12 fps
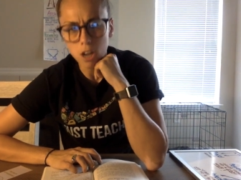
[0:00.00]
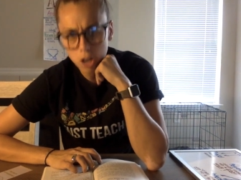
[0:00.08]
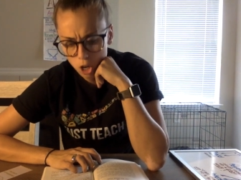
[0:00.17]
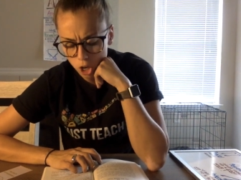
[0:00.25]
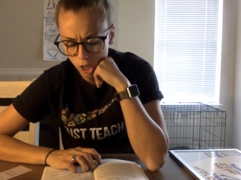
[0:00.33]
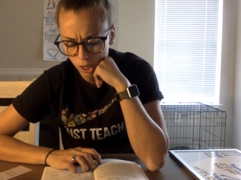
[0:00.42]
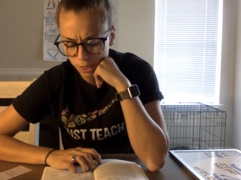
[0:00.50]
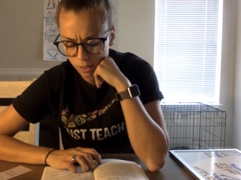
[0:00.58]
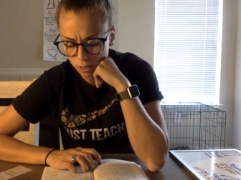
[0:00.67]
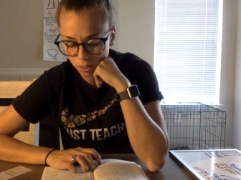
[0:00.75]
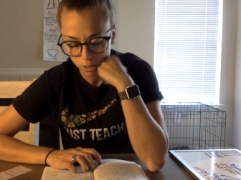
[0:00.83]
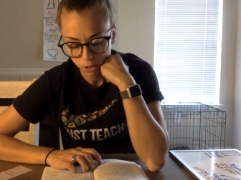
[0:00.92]
Hood?
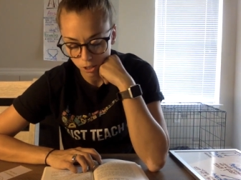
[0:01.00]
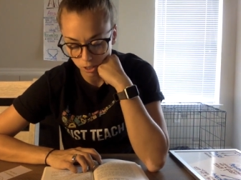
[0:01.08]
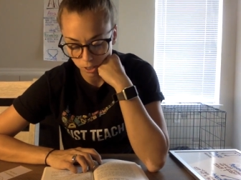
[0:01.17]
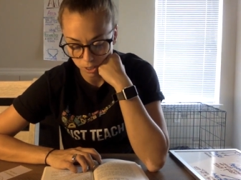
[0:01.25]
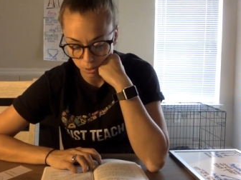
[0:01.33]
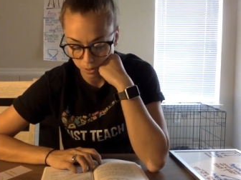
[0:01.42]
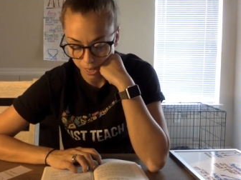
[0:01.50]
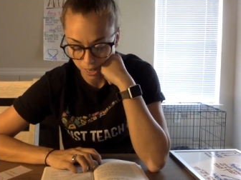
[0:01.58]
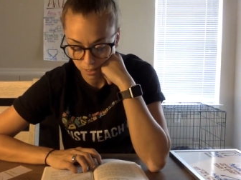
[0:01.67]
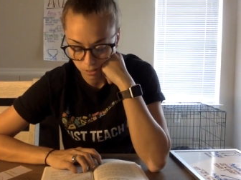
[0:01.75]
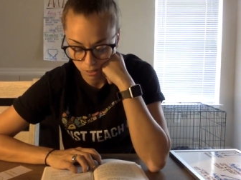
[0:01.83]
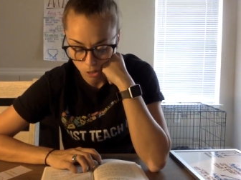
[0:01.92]
Kirsti would
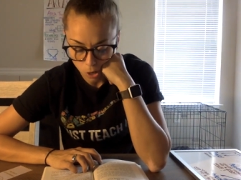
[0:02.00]
ask.